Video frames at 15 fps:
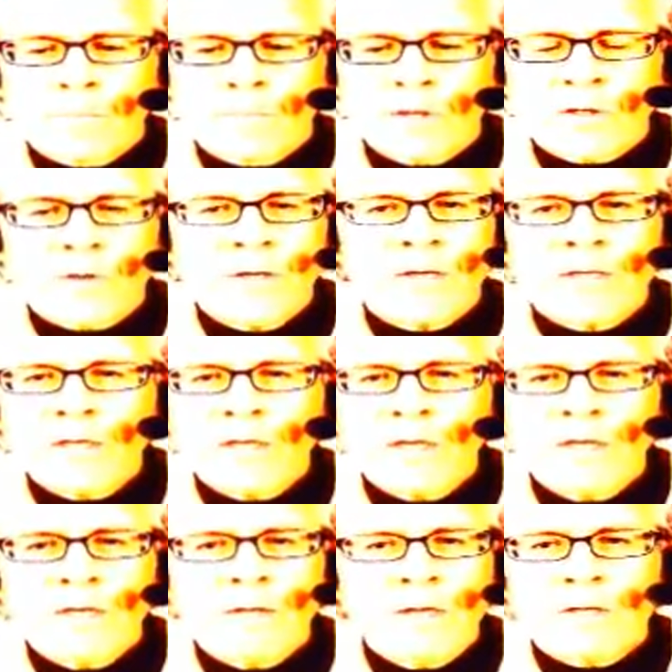This tree doesn't
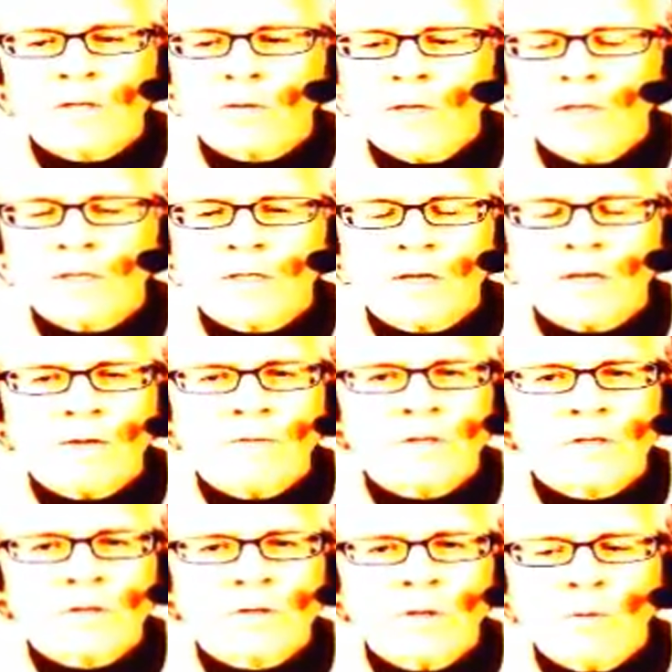need to be this tree. Instead of
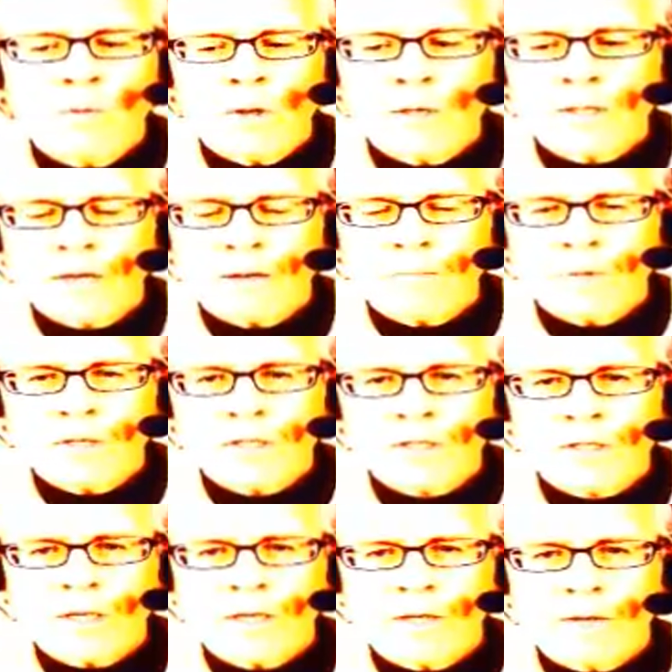this tree, oneness can be
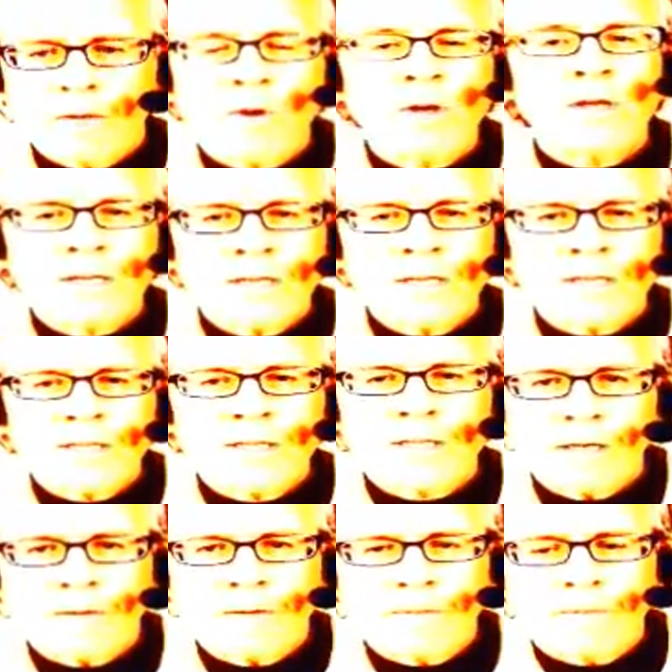seen. Oneness is
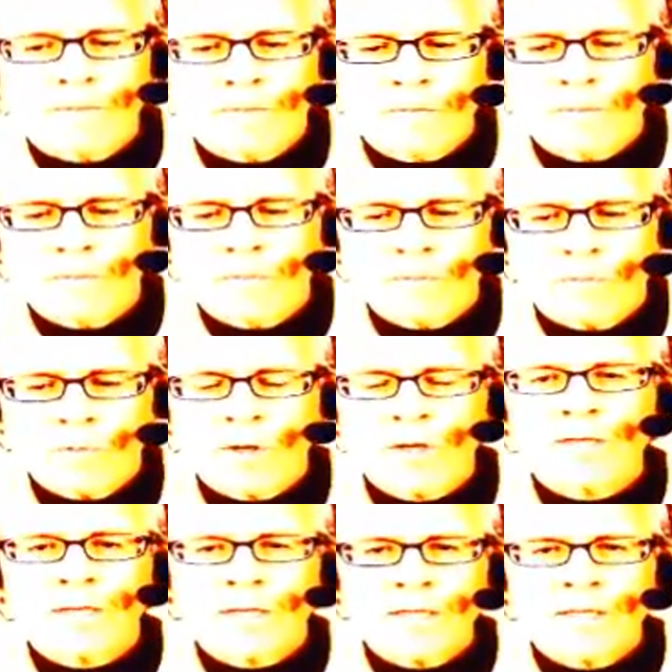seen.
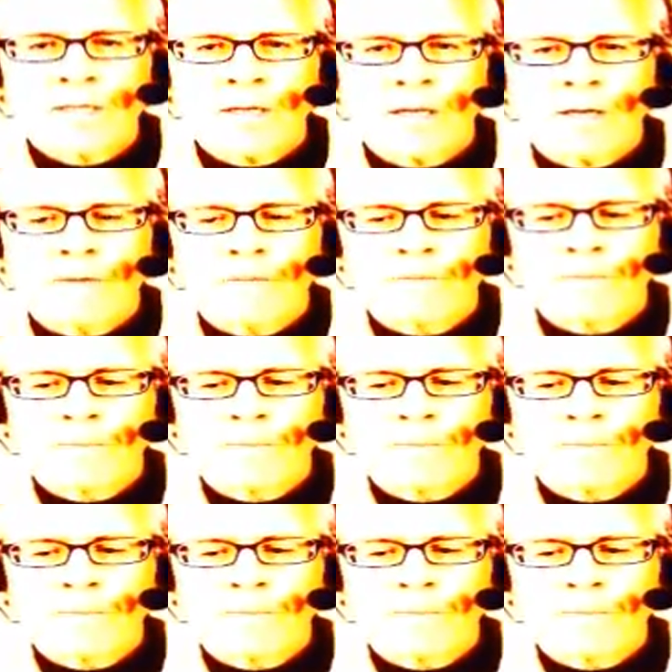Oneness is seen.